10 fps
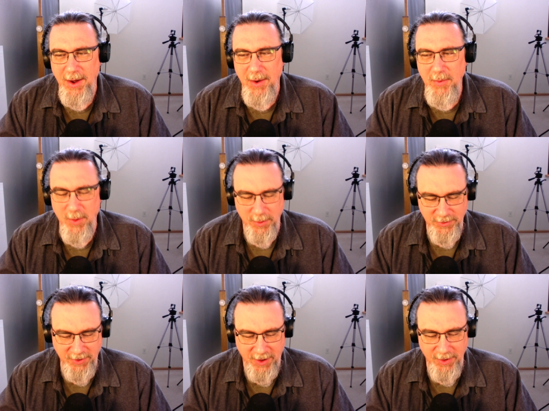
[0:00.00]

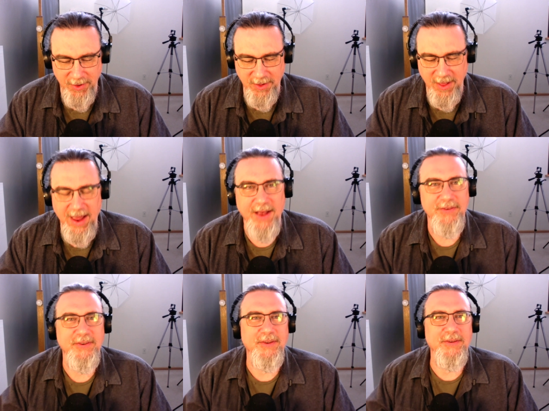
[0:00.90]
rose-colored
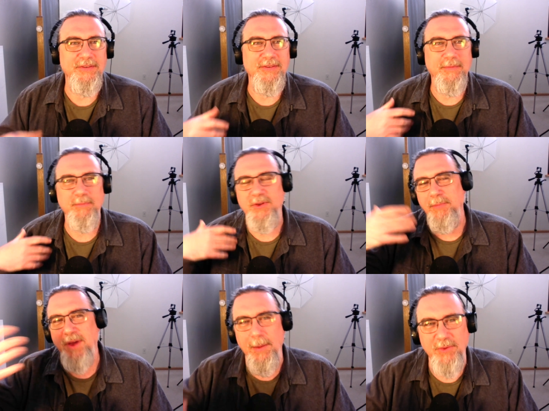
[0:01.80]
glasses.
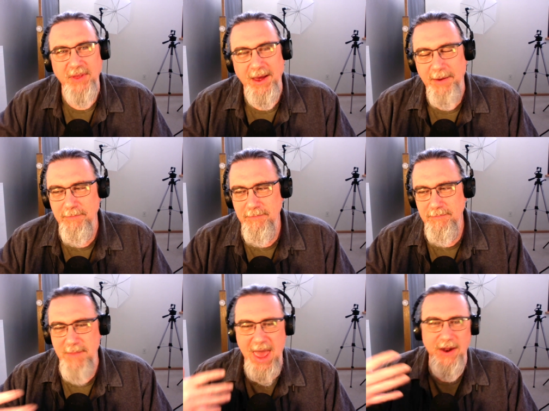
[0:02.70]
Sometimes that
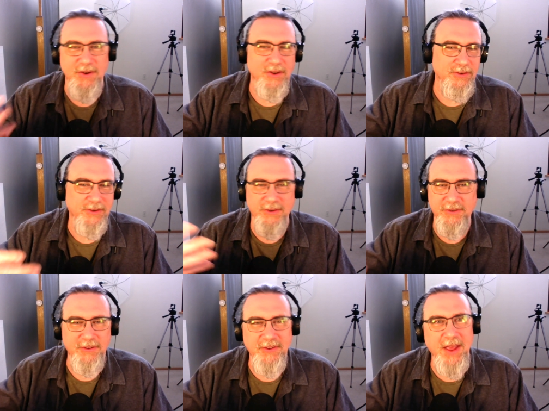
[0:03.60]
manages to
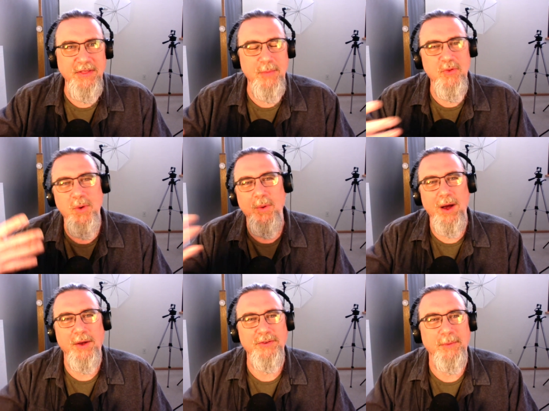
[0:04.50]
sustain them for a
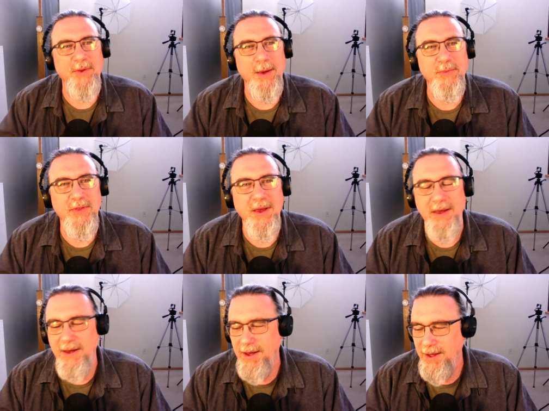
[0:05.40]
while. Sometimes
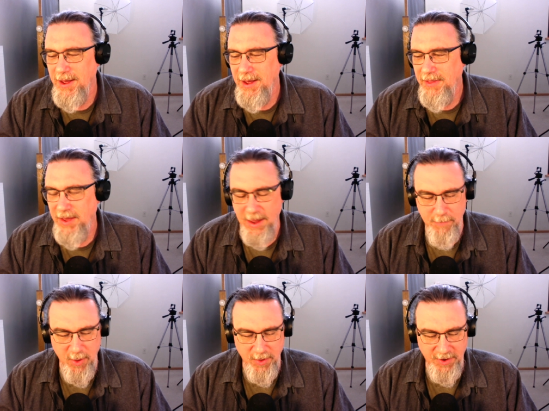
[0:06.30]
they
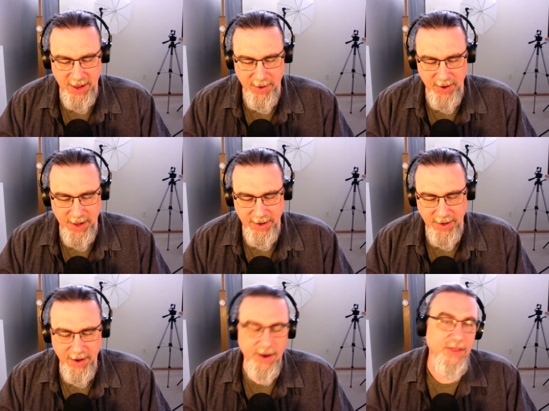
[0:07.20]
get burnt out on
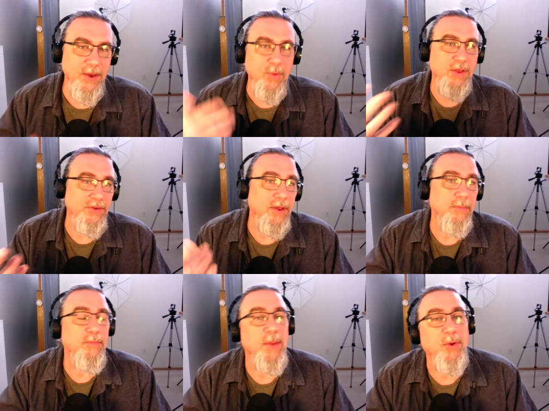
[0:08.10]
it. And I think we see
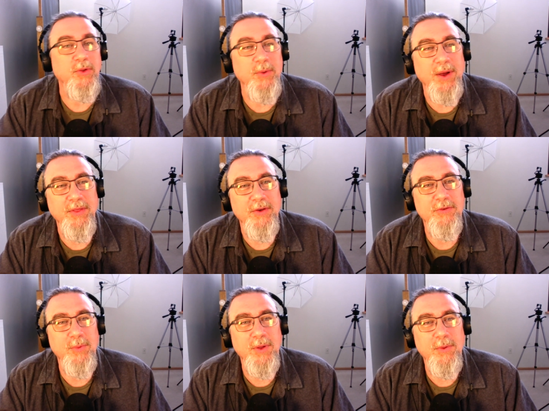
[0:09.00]
people doing
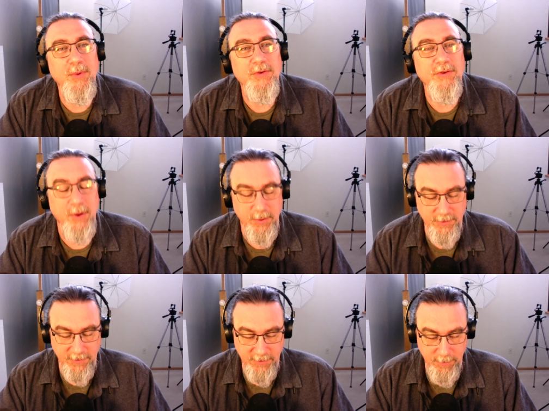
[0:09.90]
this with
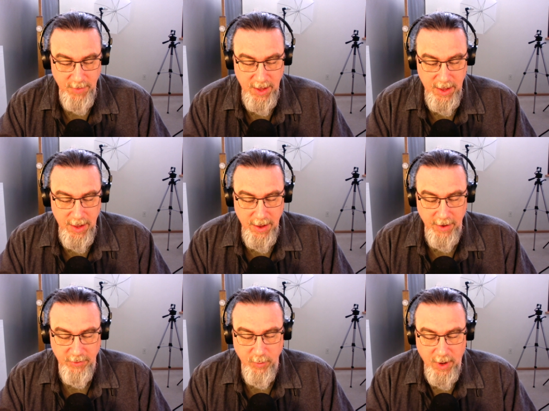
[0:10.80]
Stoicism
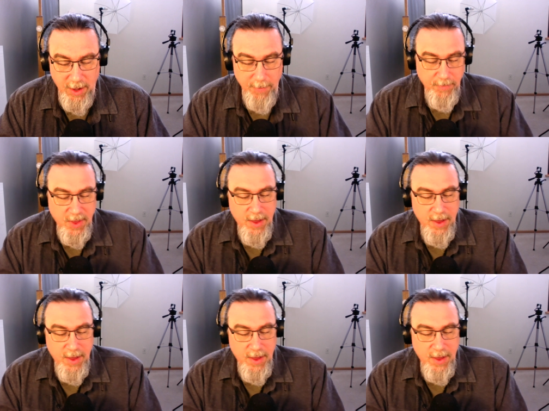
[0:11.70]
as well.